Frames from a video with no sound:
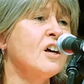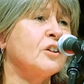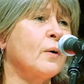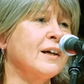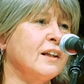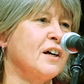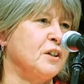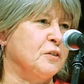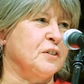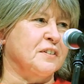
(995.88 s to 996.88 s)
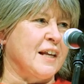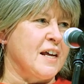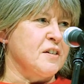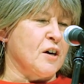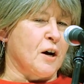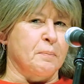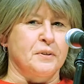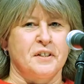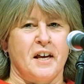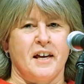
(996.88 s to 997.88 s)
So I'd like you to stand up
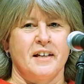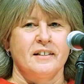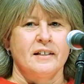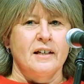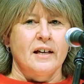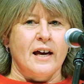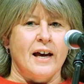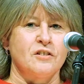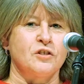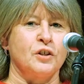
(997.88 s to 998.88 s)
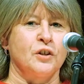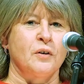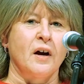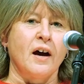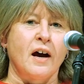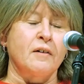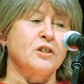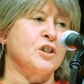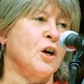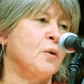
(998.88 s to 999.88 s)
today and to
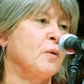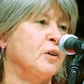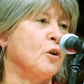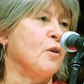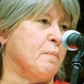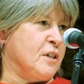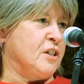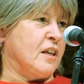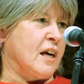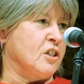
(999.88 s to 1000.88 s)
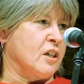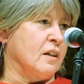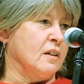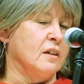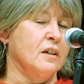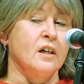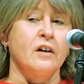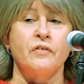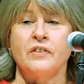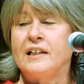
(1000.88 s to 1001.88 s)
show your appreciation
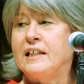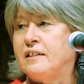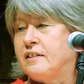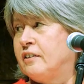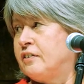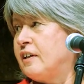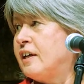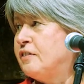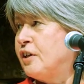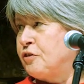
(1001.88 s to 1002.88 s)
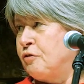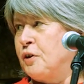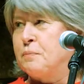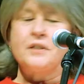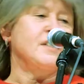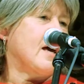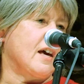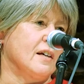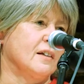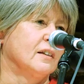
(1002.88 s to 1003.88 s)
for the leaders in this room
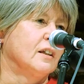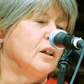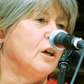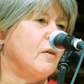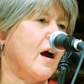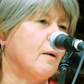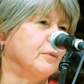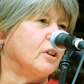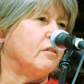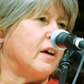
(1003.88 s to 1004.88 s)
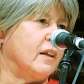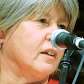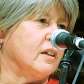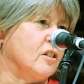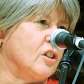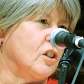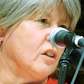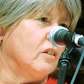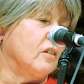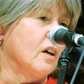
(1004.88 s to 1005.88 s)
today who helped create the
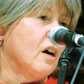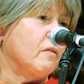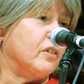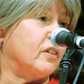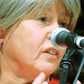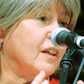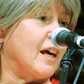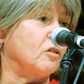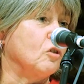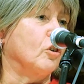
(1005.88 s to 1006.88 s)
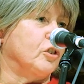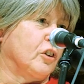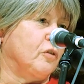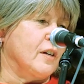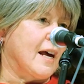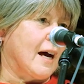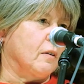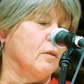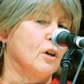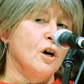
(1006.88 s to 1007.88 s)
conditions for success, not just for
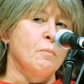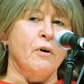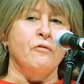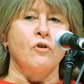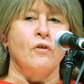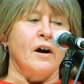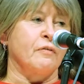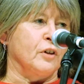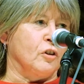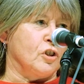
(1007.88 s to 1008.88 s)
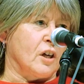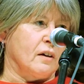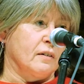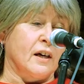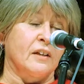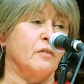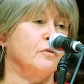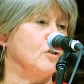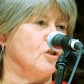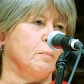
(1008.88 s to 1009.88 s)
now, but for our future and the
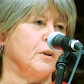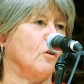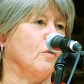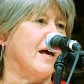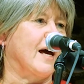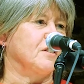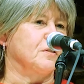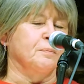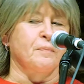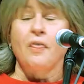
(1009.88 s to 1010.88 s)
future beyond that.